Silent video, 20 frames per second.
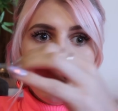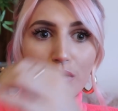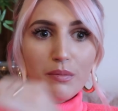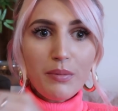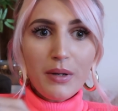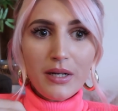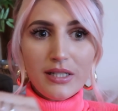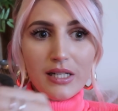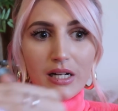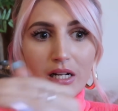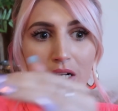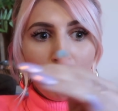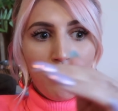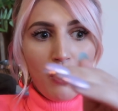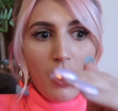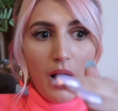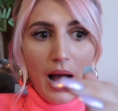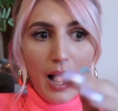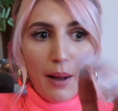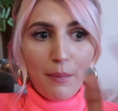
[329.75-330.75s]
basically
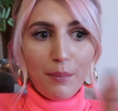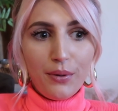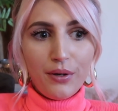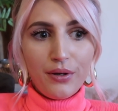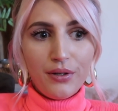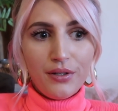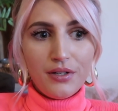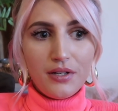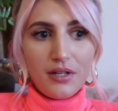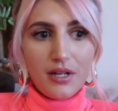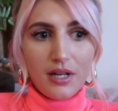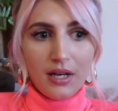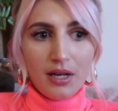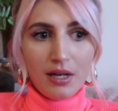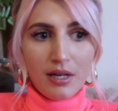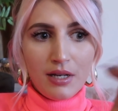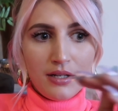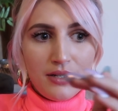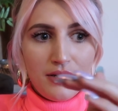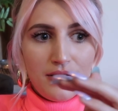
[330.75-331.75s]
what happened
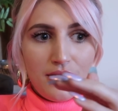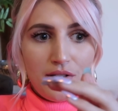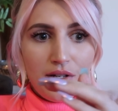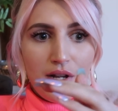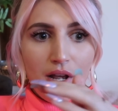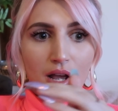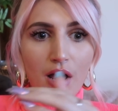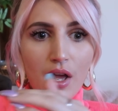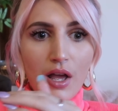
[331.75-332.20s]
is